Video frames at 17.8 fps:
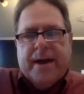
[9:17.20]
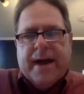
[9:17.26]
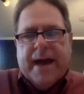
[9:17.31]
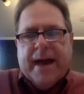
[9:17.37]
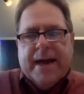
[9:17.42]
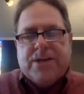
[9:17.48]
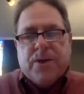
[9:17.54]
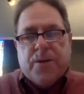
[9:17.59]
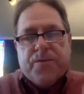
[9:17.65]

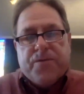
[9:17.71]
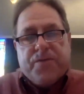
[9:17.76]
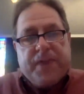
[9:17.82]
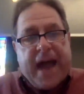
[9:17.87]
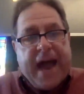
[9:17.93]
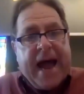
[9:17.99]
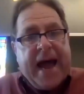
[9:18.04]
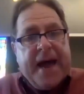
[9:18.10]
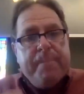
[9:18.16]
And so
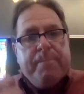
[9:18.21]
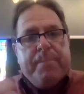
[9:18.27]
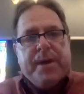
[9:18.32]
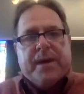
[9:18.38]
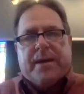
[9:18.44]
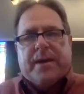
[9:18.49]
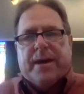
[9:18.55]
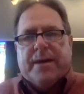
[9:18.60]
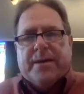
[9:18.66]
that
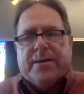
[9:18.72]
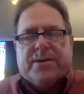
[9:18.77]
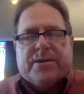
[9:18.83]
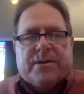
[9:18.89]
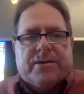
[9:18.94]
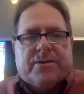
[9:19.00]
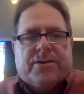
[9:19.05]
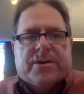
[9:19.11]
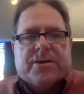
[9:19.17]
begins
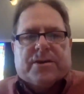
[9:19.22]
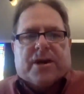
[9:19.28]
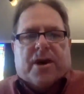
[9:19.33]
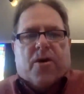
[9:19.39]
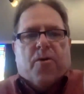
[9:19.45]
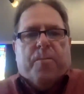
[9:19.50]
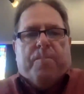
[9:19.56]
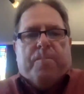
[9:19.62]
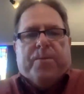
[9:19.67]
to just
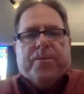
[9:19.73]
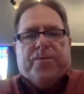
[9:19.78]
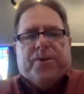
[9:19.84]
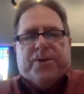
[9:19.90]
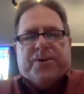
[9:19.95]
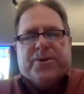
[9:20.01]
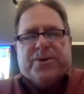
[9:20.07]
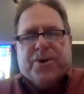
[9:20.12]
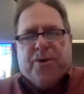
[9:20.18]
open
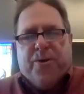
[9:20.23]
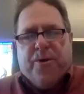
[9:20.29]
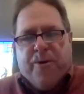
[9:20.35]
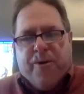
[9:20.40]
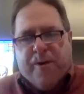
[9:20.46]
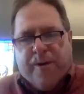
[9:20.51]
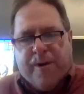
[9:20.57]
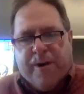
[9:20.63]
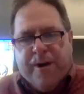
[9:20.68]
the
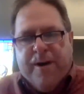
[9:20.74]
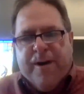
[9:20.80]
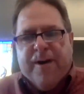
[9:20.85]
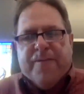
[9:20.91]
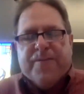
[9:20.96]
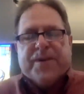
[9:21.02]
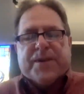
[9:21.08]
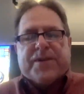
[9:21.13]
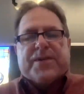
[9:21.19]
door
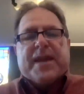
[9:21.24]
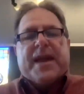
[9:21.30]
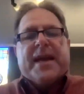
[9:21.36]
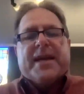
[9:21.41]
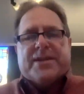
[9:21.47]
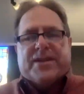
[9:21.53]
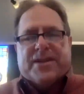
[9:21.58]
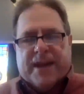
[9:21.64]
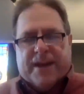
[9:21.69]
for
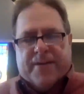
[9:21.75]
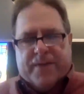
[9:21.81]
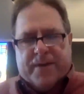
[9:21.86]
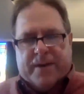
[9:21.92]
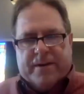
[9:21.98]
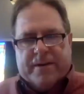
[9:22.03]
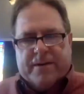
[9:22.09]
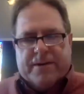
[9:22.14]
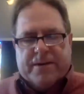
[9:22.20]

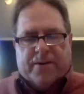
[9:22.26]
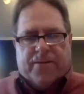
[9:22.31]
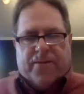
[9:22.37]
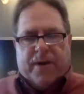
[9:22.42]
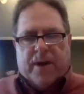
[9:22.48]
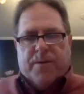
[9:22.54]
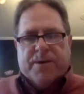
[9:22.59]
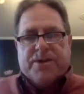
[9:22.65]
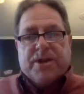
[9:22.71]
thanksgiving to
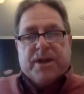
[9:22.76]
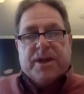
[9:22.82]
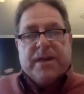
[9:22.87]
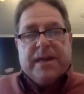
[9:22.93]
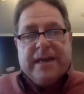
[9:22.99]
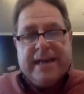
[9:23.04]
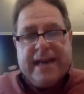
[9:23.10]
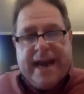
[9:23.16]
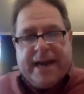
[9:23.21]
flow. It's a
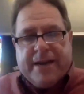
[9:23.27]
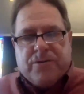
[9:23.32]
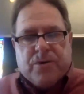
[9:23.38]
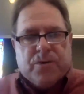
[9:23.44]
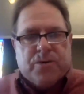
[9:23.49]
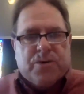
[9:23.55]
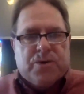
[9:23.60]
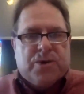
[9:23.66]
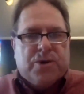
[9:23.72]

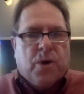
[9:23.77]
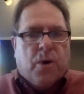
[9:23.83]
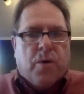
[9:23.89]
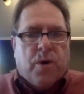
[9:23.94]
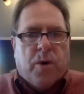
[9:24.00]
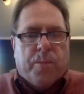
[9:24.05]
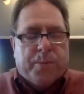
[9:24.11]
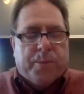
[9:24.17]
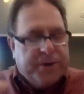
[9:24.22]
natural
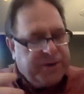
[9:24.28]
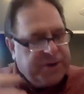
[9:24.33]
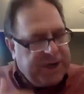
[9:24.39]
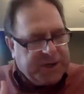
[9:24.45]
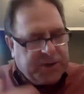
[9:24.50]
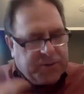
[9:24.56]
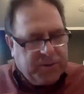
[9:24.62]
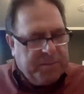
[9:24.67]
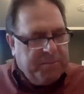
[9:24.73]
door opener,
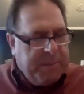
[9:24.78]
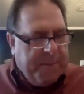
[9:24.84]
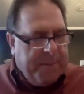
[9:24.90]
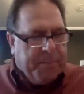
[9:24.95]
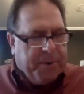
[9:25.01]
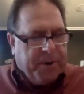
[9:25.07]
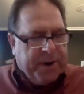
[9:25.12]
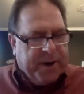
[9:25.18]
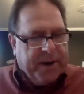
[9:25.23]
just
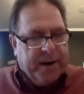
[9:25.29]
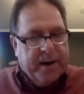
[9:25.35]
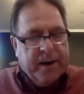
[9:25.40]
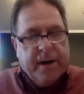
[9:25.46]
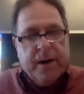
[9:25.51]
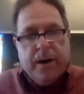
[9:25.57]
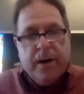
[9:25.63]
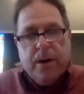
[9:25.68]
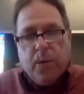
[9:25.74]
remembering
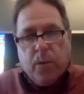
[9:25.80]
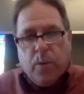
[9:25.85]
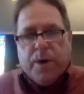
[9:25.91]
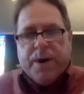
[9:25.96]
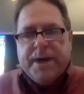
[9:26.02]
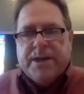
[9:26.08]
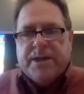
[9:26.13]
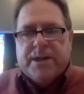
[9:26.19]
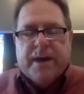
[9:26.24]

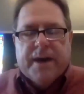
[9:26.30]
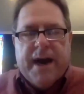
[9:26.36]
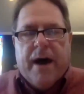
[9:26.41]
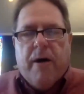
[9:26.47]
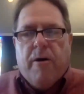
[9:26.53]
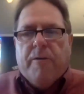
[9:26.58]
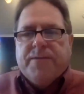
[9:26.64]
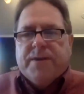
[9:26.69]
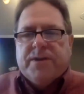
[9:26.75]
what he's done. I
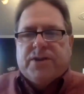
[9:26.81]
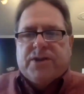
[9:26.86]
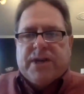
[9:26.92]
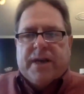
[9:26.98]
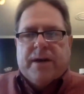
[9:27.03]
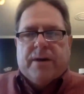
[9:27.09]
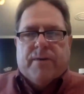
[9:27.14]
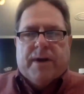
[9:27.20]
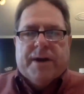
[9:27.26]
often
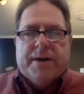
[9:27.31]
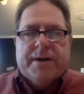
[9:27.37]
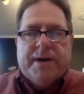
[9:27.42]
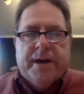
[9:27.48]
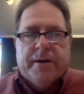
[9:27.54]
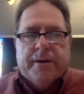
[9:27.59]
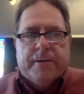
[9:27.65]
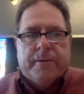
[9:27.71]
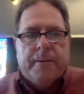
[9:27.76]
say around
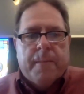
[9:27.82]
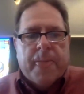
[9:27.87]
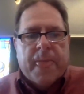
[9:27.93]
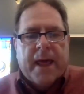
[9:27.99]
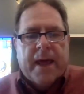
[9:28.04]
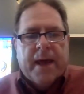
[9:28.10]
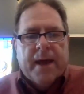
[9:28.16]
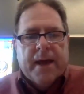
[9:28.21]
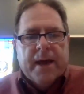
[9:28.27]
here
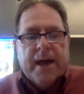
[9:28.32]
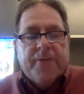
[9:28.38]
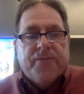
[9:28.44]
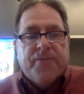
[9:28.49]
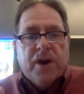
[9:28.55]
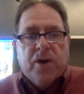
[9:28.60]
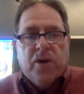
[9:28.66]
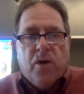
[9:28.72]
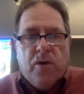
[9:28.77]
if
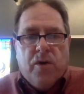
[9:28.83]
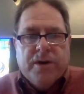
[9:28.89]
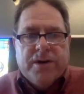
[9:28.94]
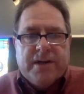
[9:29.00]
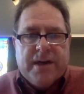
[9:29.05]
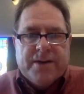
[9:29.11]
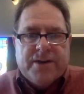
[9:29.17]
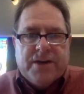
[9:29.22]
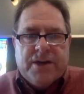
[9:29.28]
the Lord
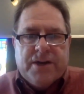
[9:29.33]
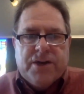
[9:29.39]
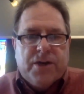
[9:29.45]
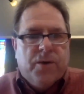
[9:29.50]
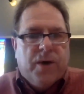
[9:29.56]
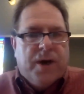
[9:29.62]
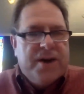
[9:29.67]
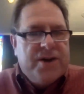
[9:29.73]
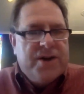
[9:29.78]
doesn't
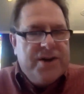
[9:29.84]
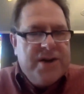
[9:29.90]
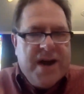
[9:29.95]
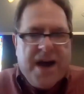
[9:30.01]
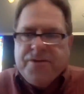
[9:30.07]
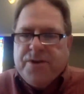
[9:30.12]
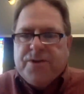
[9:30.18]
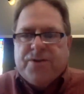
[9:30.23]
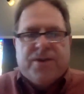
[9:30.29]
do
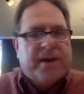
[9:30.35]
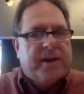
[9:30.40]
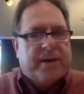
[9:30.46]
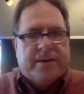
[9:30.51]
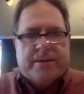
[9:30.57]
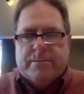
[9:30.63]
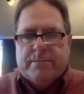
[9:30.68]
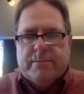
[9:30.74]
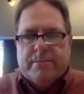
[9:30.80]
another thing,
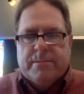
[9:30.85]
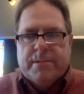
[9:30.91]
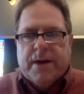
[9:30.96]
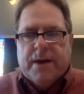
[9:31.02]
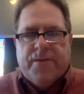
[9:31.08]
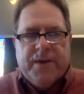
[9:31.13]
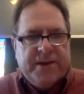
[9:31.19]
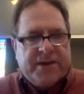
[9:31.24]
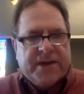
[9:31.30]

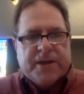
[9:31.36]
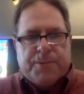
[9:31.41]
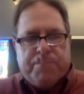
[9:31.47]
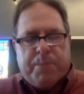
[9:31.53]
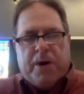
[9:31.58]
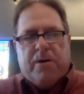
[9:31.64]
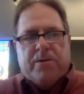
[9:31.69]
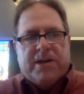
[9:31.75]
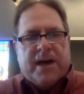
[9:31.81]
if he says,
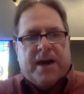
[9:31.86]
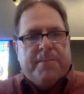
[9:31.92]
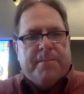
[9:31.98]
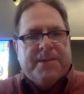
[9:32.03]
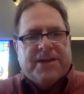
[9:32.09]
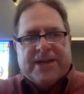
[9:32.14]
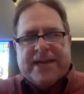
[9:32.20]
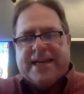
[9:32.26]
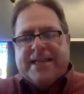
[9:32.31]
Paul
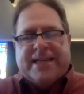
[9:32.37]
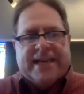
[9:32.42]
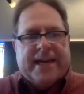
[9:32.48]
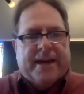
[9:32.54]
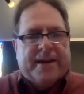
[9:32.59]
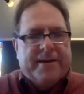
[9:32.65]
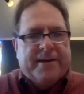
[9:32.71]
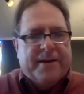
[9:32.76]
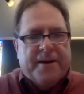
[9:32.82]
Thomas, that's it,